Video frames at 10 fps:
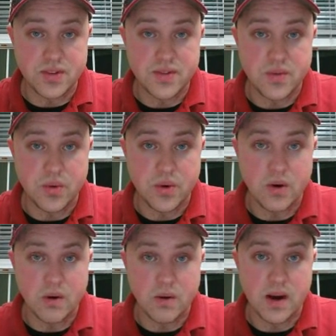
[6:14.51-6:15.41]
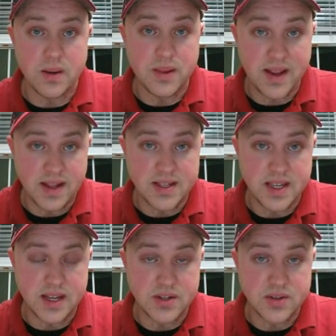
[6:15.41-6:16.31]
for our planting
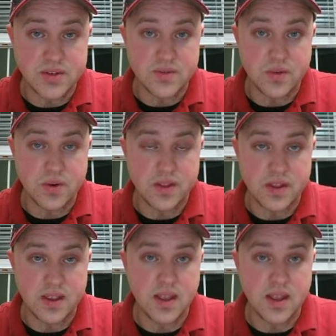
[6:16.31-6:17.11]
schedules for the